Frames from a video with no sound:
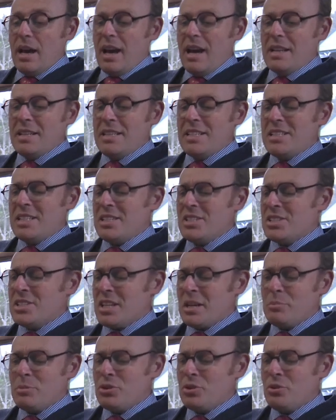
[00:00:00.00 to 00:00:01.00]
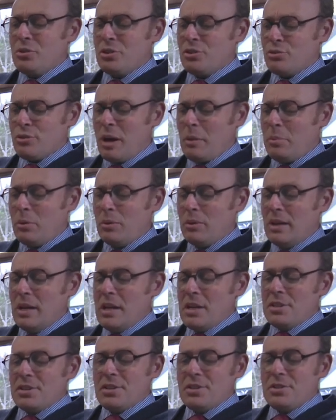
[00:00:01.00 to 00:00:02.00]
and he's in some sort of trouble,
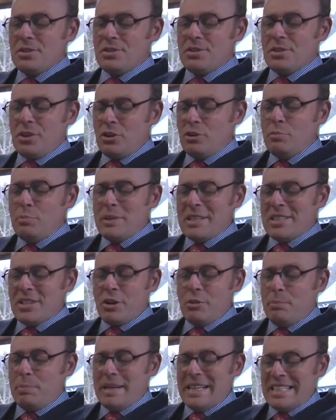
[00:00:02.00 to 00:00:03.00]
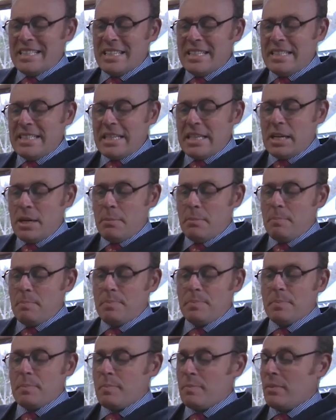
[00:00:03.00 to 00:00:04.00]
so don't be so beastly to him."
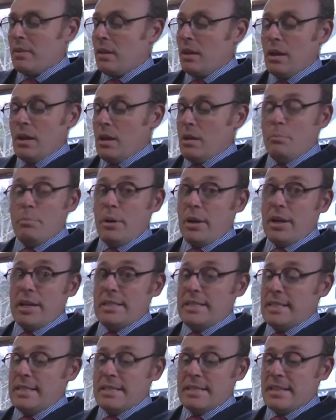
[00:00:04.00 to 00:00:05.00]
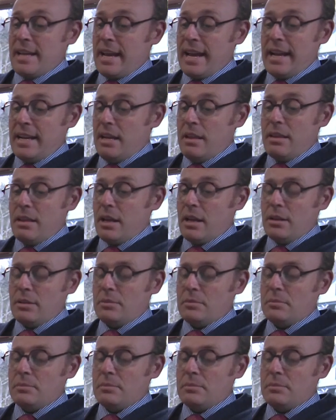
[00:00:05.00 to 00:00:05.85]
But I didn't say anything.